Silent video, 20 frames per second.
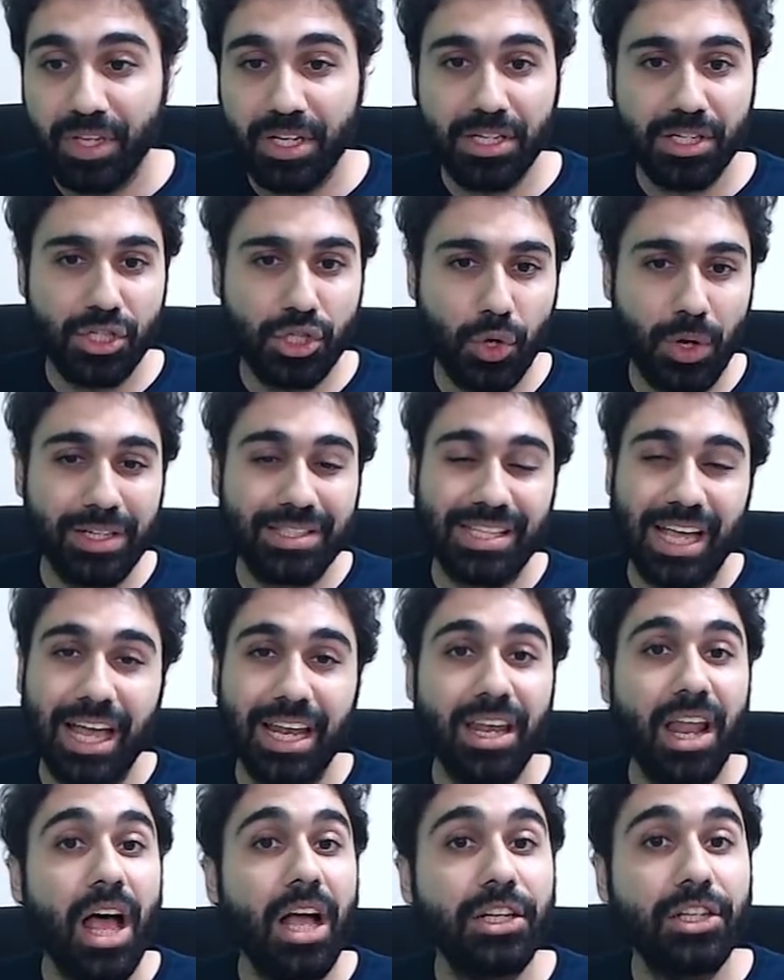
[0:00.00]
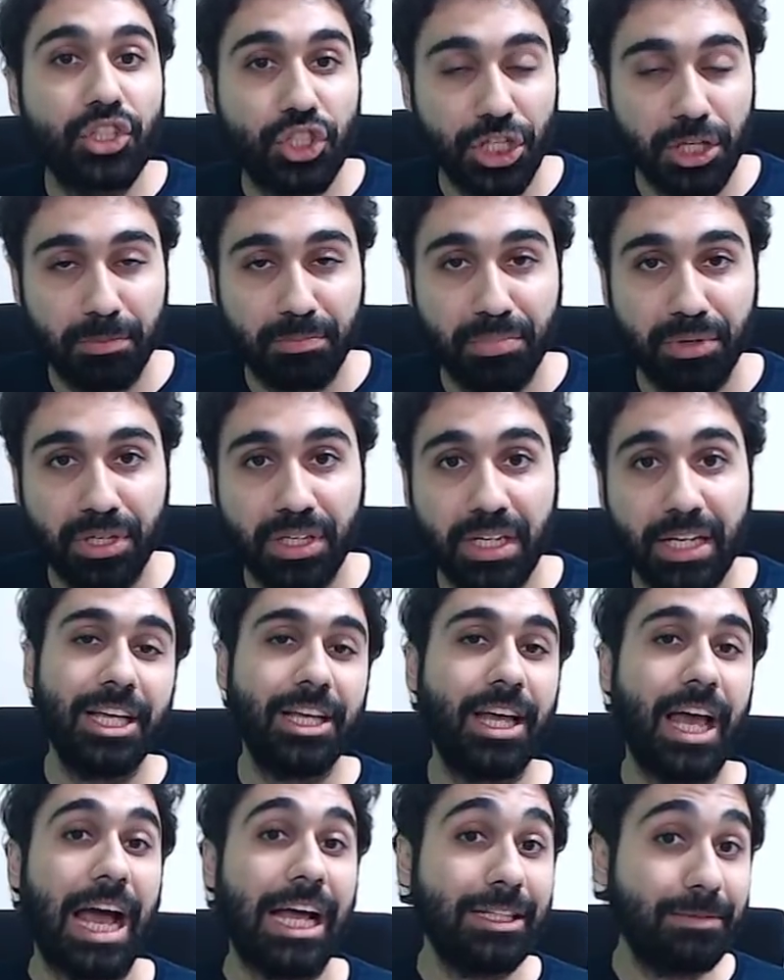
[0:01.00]
So it's a lot cheaper.
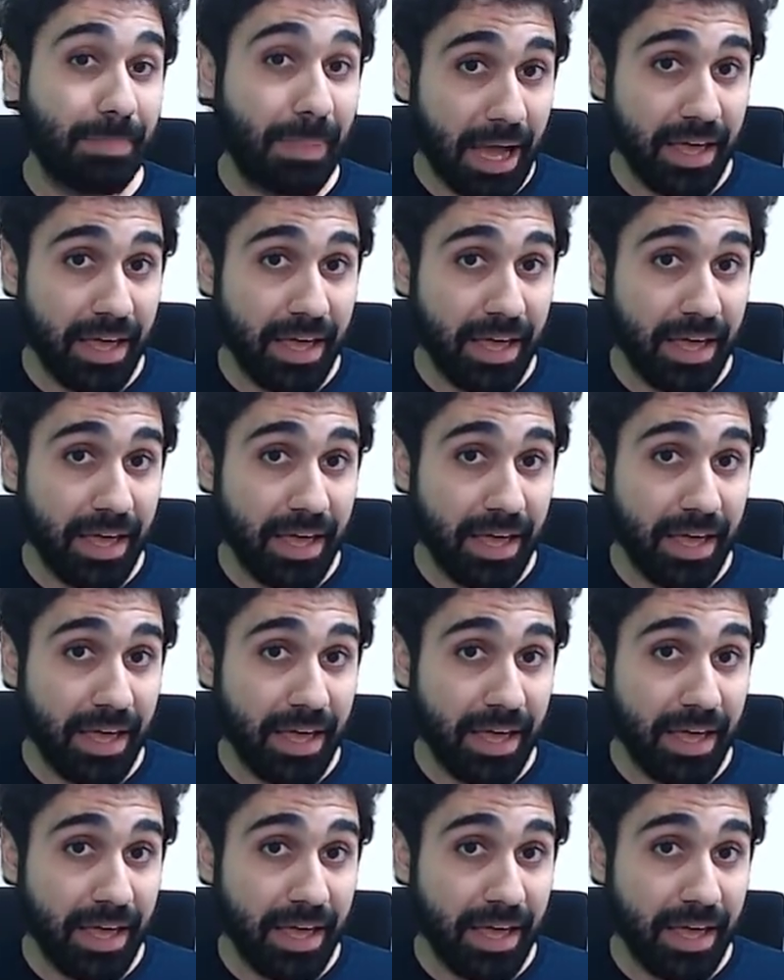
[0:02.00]
And by